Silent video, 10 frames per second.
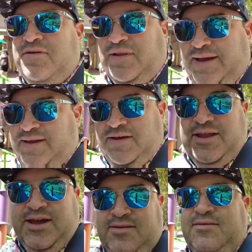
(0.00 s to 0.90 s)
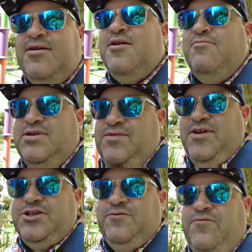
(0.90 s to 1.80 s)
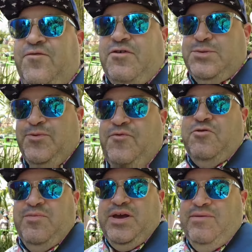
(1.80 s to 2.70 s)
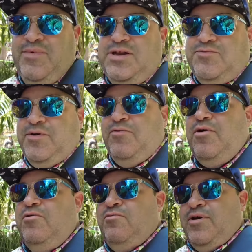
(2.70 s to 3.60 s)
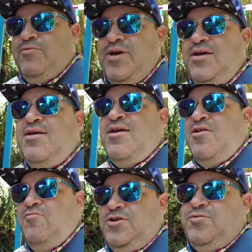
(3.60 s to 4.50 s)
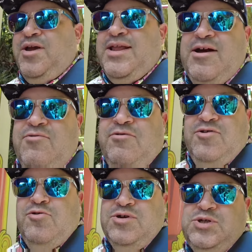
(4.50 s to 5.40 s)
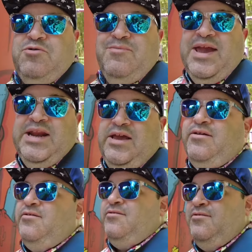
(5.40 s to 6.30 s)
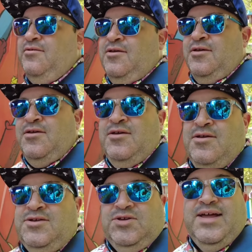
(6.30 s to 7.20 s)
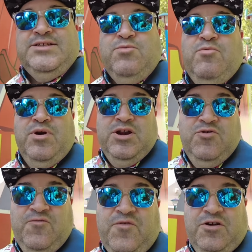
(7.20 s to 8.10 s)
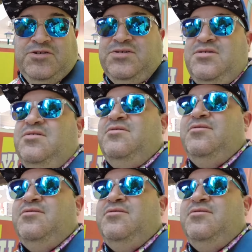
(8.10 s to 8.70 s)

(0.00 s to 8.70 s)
Lightning Lane reservation first before Mickey and Minnie's Runaway Railway, which right now we're in Toy Story Mania. So that's the one we're going to do first.